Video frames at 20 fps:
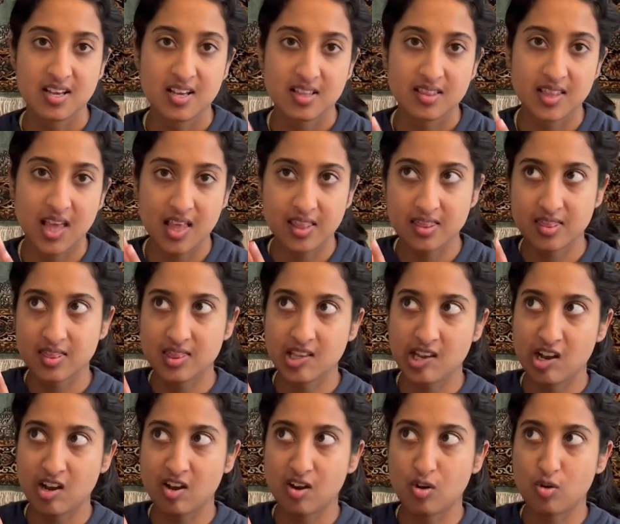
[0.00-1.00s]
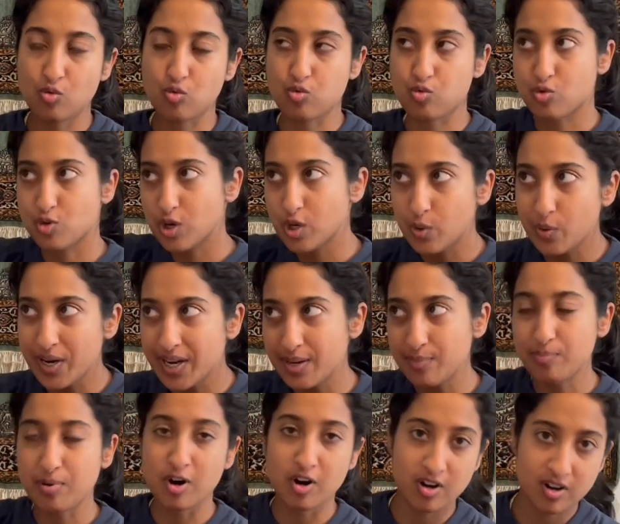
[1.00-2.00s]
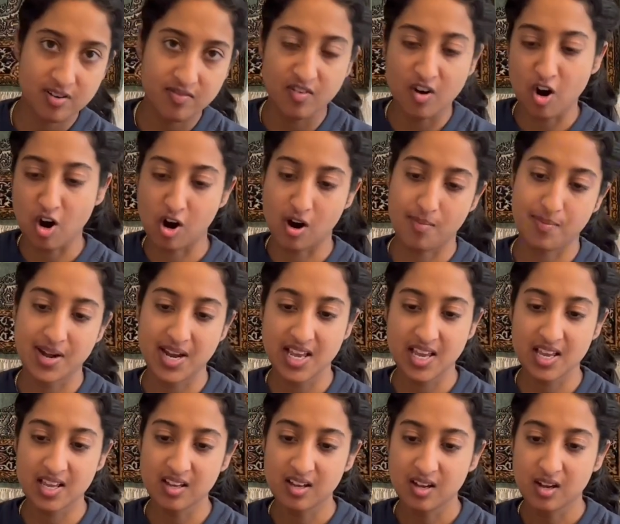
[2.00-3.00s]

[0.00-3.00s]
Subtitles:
that the ruin part of Harmony